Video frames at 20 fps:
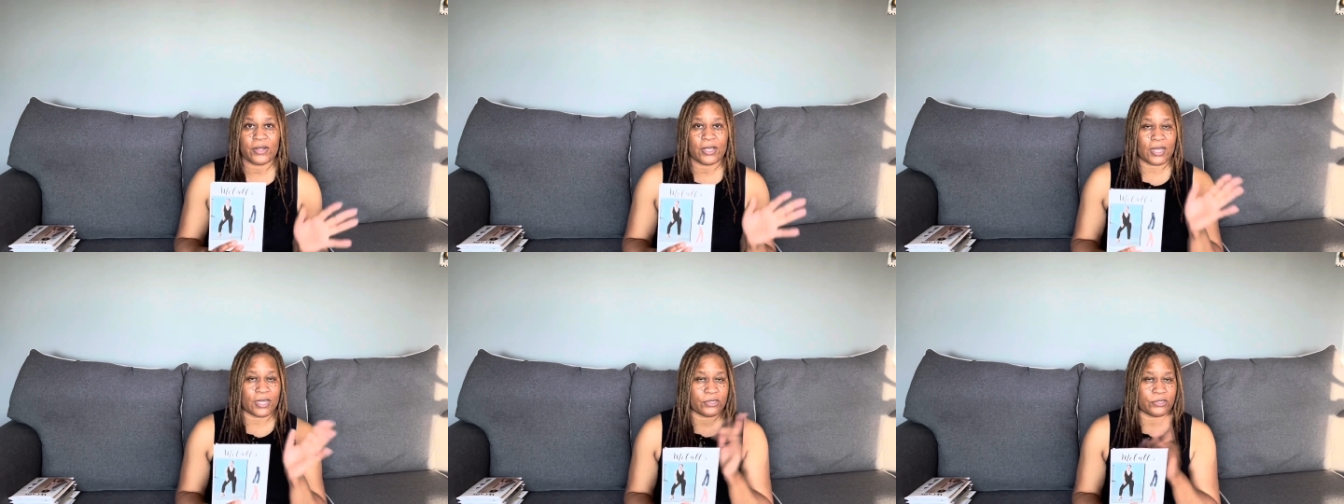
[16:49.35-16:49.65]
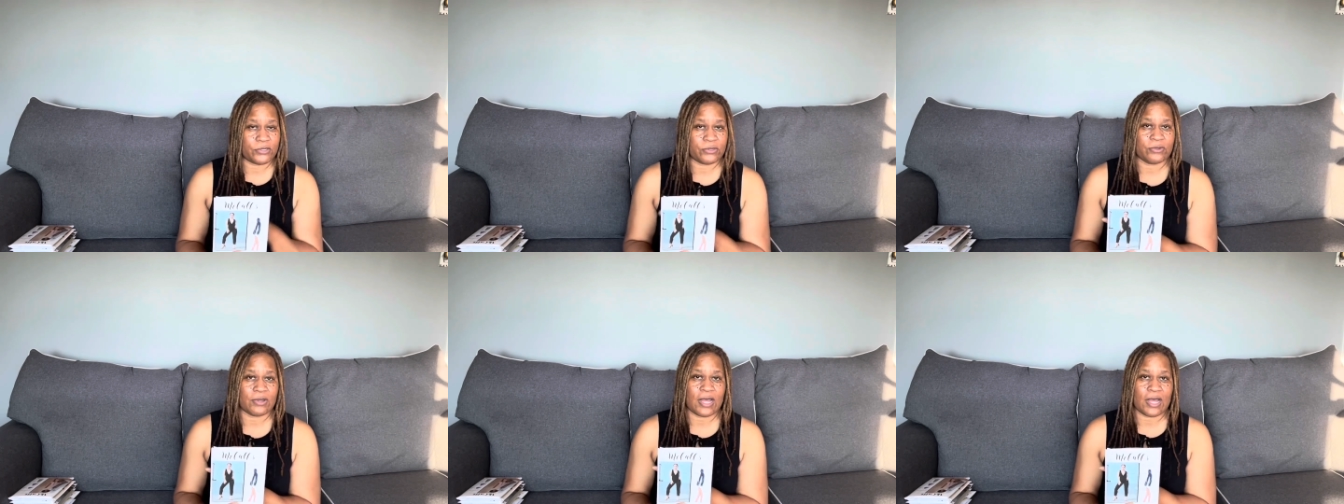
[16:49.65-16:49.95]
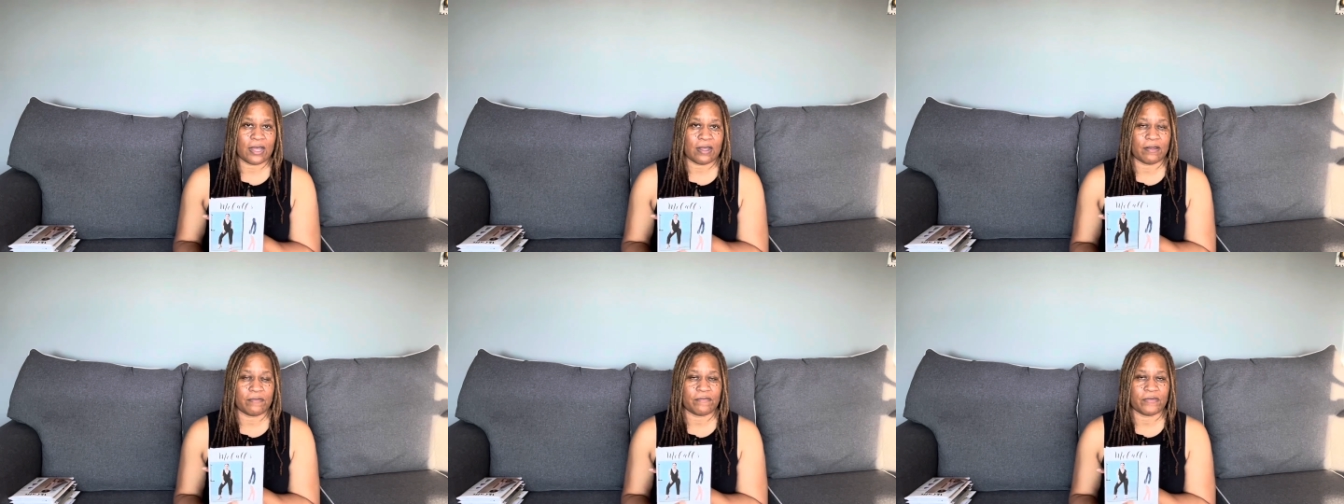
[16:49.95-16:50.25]
I do
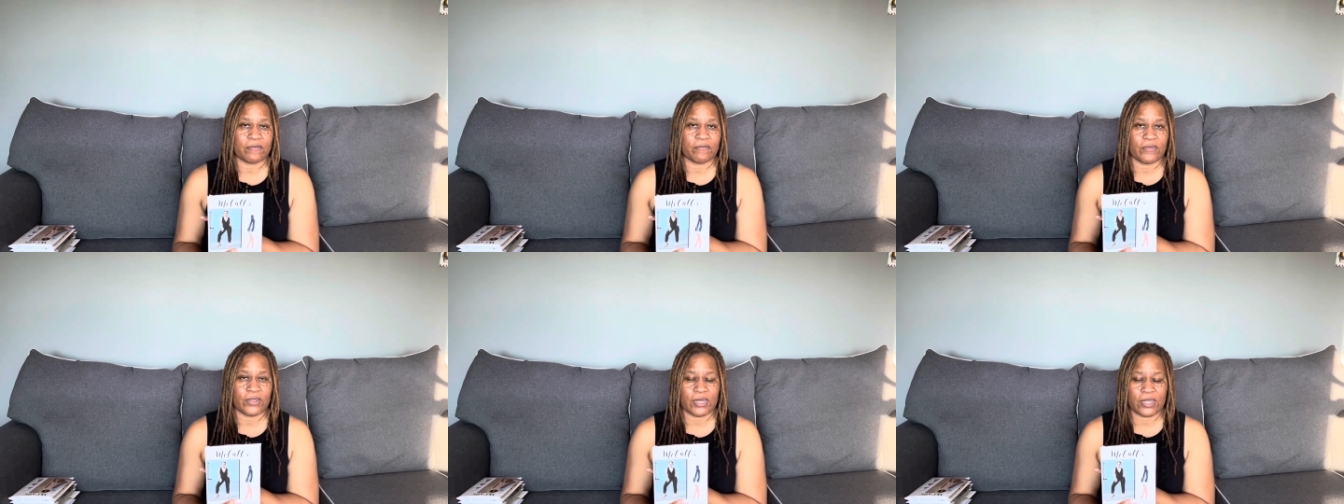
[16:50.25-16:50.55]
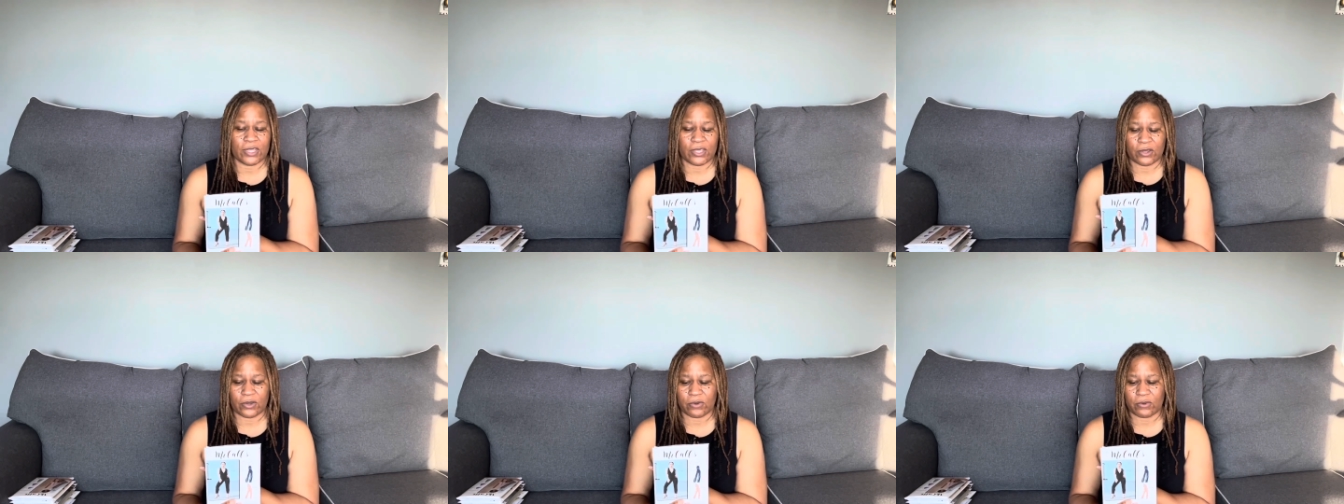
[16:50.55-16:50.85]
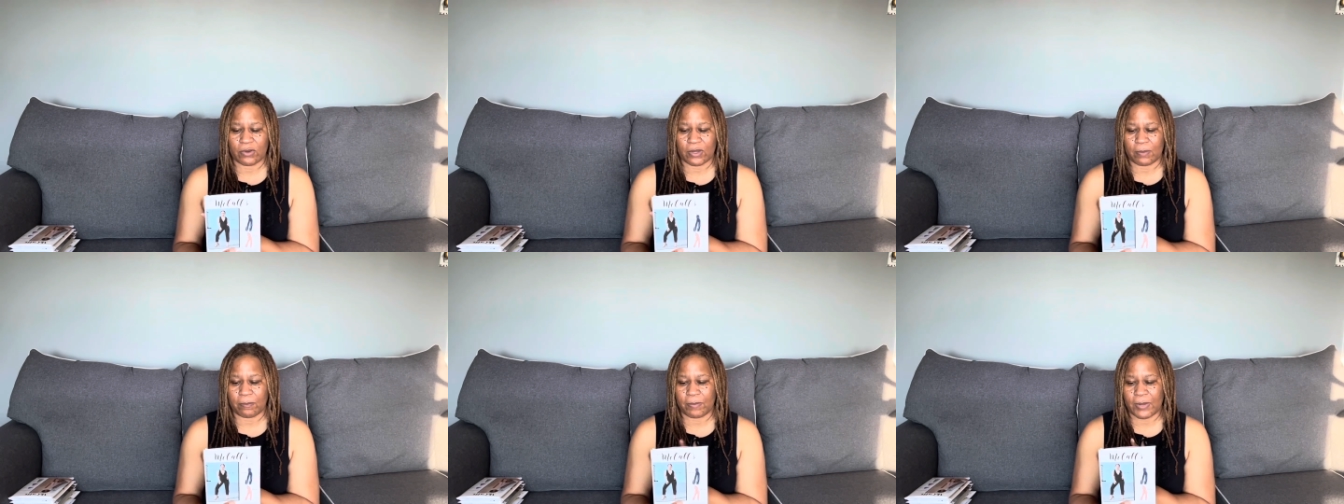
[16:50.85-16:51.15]
have a
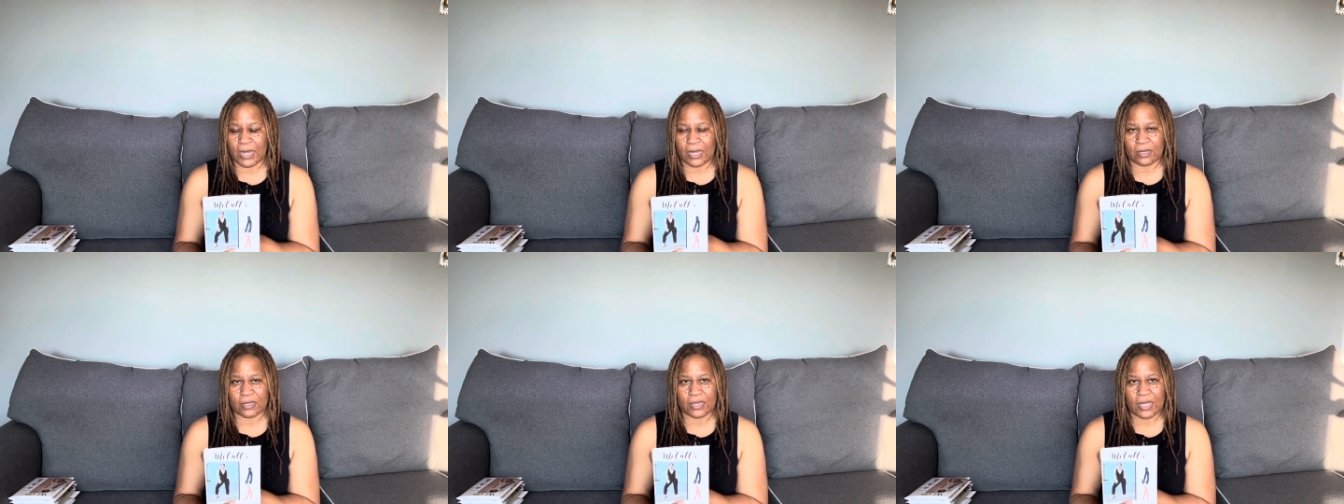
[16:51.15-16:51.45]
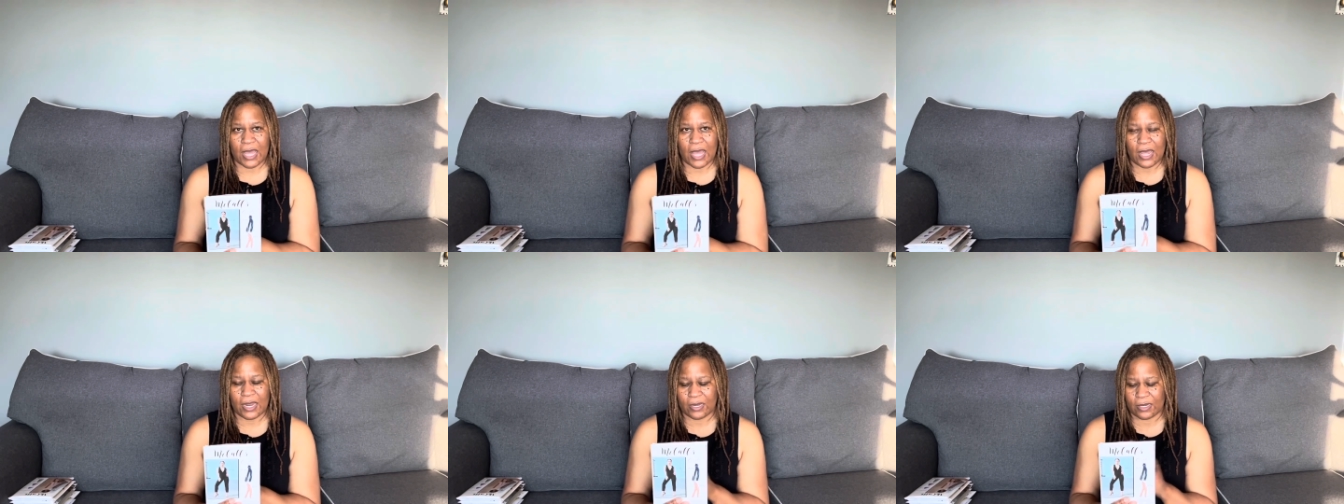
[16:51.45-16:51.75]
video about that,